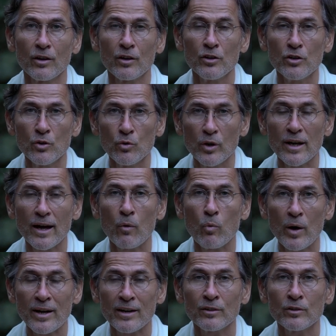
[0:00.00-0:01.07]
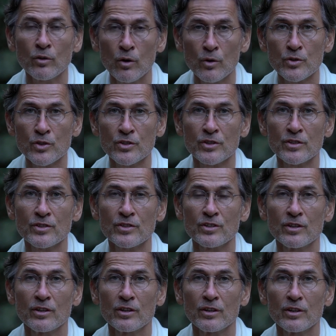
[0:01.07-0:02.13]
newly awakened consciousness
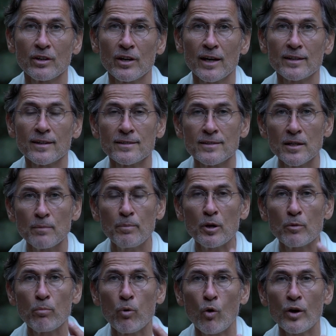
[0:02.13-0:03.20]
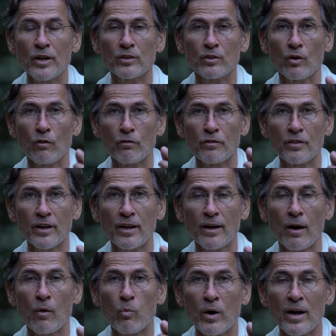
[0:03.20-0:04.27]
at a tipping point of their
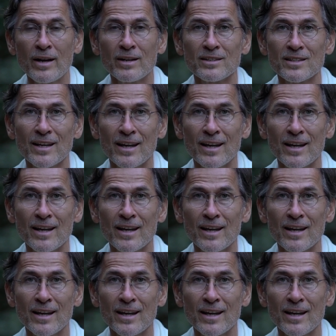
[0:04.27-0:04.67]
awareness.